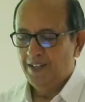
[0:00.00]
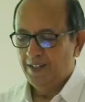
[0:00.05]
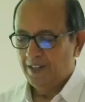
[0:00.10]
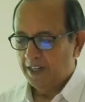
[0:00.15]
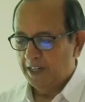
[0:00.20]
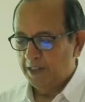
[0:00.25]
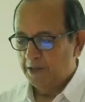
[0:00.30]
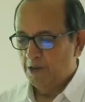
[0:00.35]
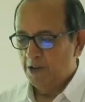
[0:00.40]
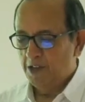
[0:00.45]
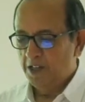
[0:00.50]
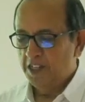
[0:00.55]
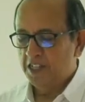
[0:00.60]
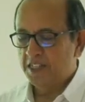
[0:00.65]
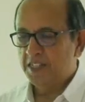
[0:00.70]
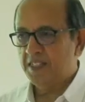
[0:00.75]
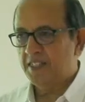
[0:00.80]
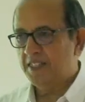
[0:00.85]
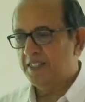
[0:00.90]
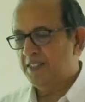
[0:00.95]

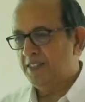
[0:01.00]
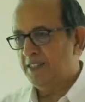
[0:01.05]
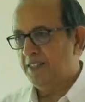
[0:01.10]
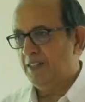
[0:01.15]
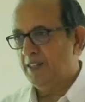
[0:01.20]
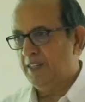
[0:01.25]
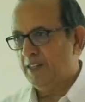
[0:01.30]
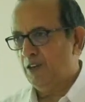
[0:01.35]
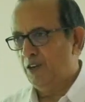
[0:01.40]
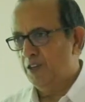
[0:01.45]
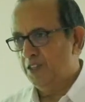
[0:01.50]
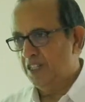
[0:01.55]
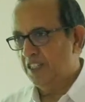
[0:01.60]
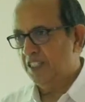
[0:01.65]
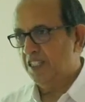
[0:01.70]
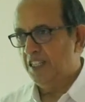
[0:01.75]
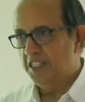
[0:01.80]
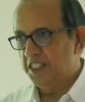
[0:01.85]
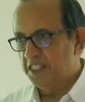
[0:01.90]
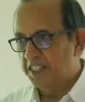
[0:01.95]
Cardiologist got the
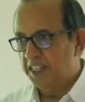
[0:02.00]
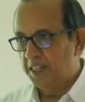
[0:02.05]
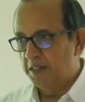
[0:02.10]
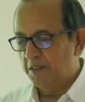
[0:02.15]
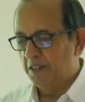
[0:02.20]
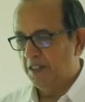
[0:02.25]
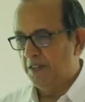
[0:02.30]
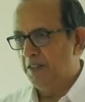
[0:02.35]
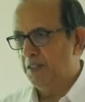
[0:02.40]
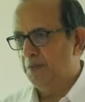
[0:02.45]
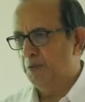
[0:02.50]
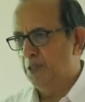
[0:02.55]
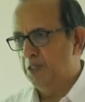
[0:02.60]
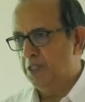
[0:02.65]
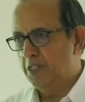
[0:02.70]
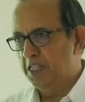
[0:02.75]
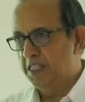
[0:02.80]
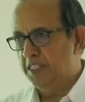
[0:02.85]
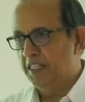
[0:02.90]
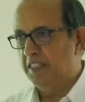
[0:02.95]
surgery done because
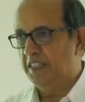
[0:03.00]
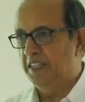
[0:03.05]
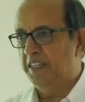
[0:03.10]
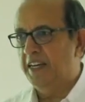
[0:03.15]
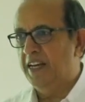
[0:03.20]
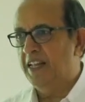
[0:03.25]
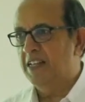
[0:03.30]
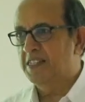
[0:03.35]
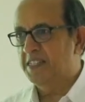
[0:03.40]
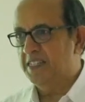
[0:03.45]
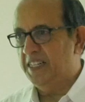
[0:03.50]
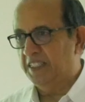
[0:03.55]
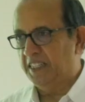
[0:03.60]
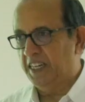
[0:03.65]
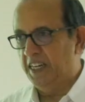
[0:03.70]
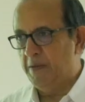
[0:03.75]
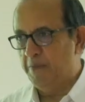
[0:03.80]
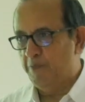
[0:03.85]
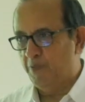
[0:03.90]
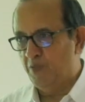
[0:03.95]
there is nothing else that
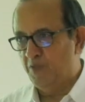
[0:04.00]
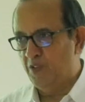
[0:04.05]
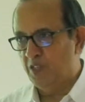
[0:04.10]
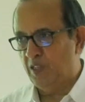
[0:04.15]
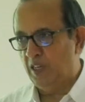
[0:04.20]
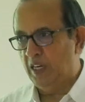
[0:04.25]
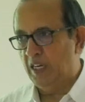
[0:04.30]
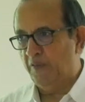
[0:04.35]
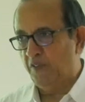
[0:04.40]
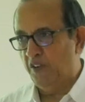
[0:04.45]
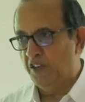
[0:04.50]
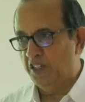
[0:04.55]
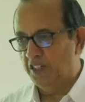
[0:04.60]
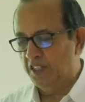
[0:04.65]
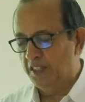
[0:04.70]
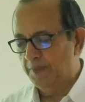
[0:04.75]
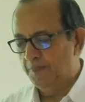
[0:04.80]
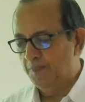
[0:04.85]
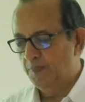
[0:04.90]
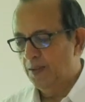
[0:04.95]
can improve his heart
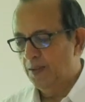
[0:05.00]
function.